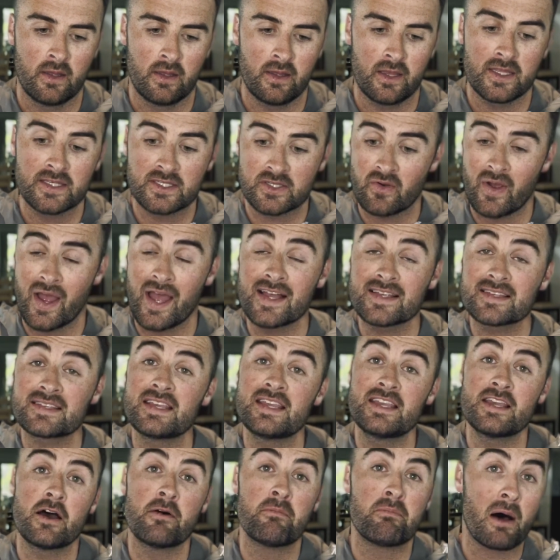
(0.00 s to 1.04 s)
And so as
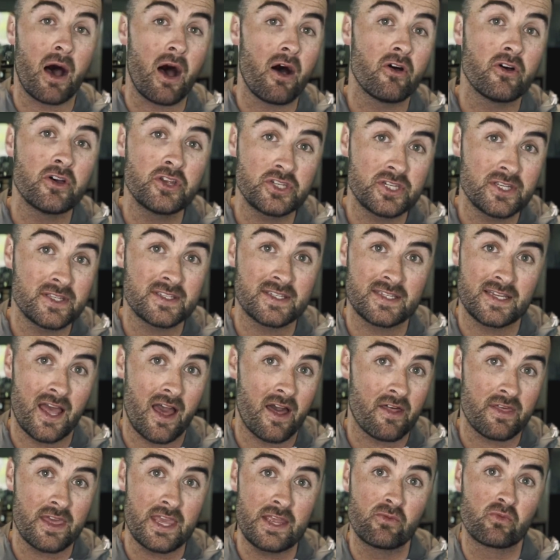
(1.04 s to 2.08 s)
he abolishes
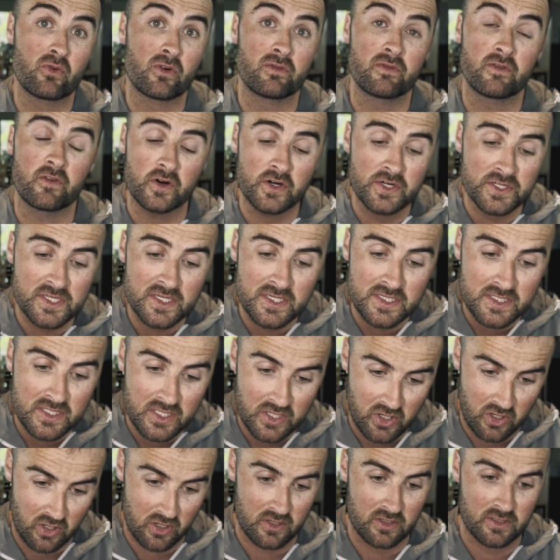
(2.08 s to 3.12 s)
death, he reverses the
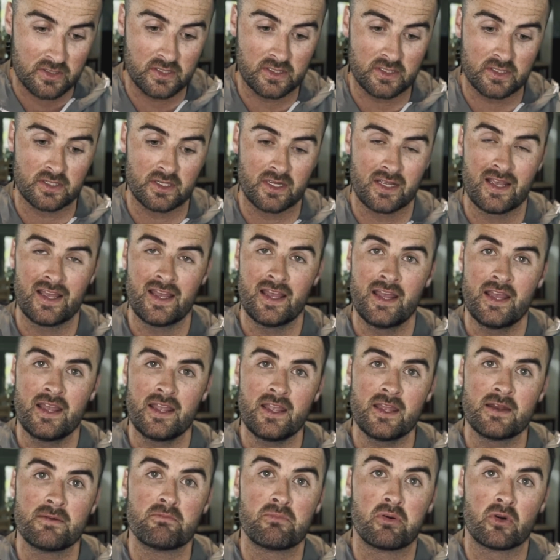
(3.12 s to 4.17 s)
curse
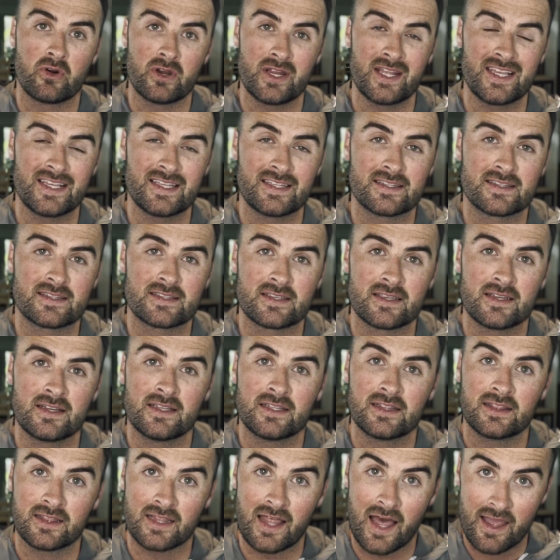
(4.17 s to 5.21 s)
and brings
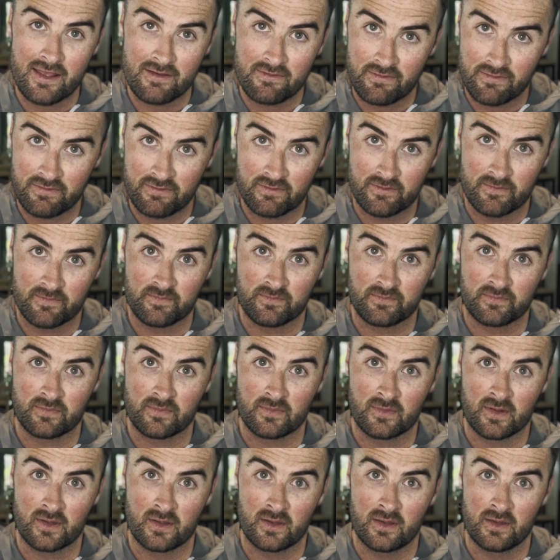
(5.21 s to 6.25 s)
life.
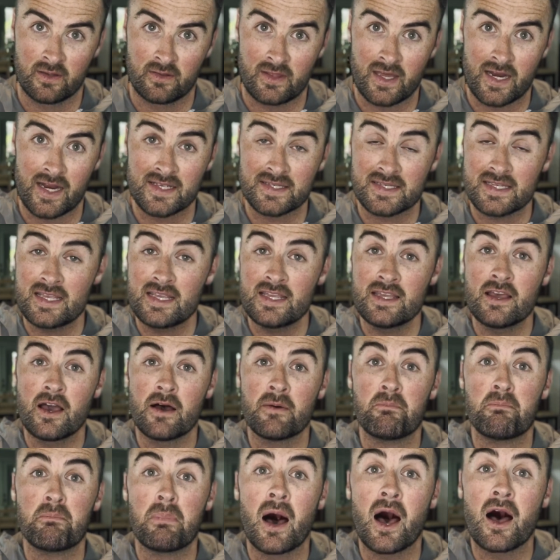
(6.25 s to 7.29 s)
That as he
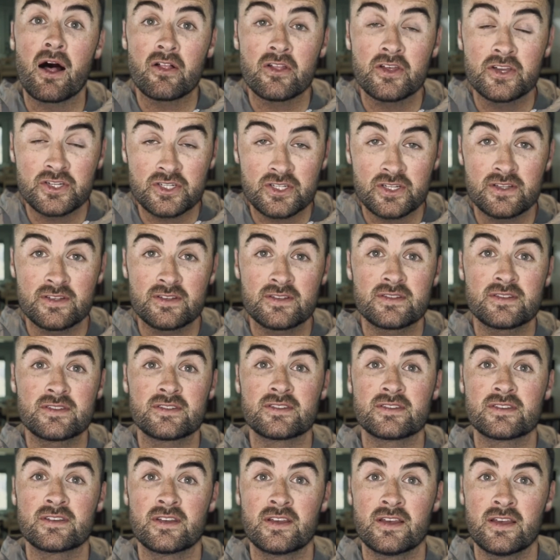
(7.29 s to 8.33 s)

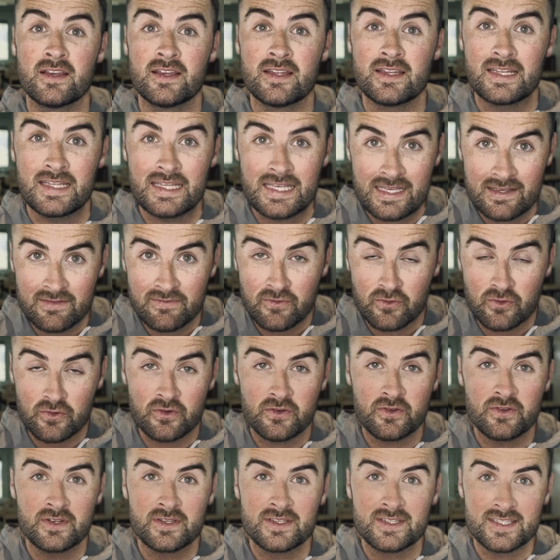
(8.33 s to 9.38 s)
abolishes
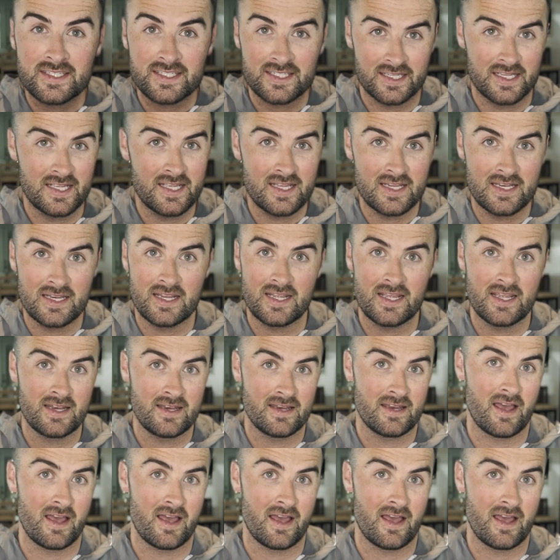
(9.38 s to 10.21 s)
evil, sin, and